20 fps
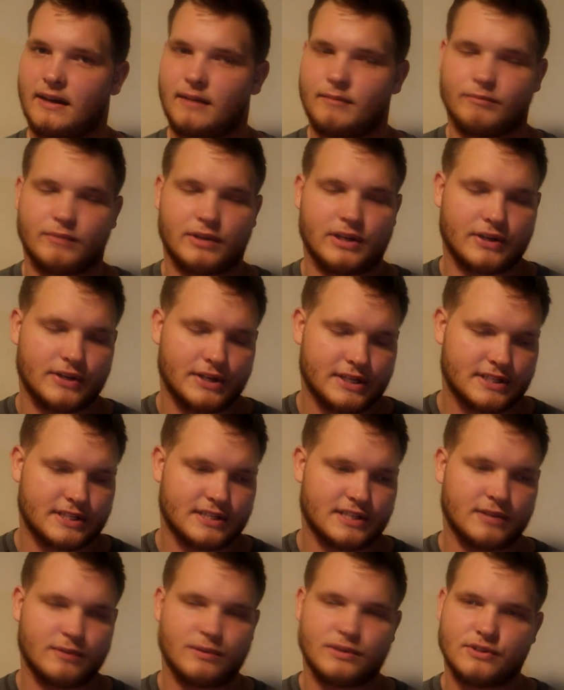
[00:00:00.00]
I'm curious to
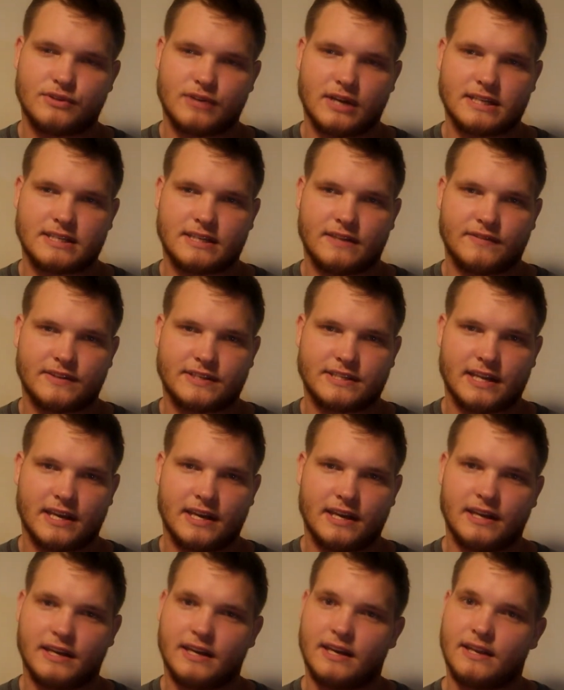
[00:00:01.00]
see what you guys have to
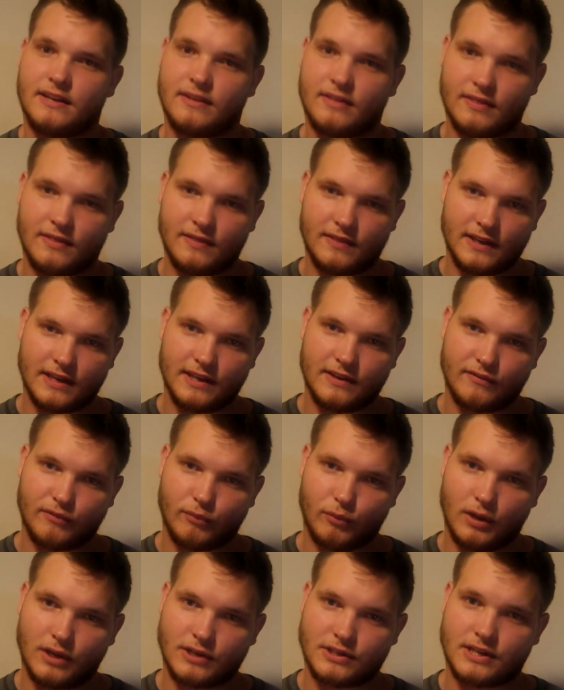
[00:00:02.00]
say, and thank you
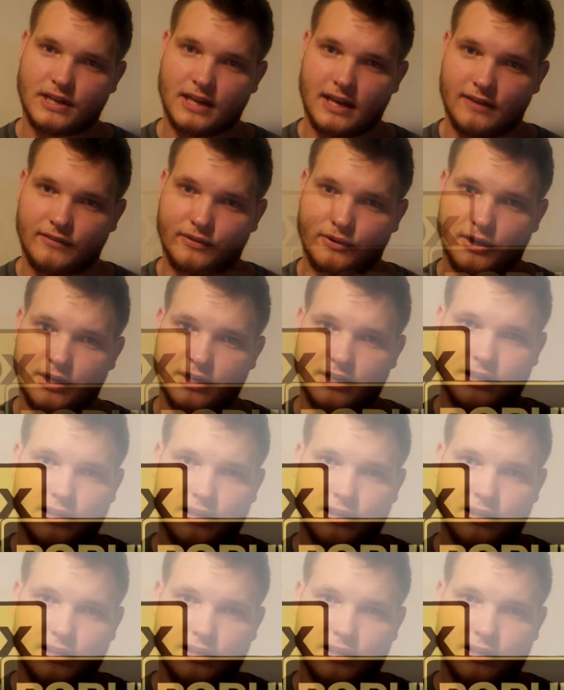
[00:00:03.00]
for watching. Have a great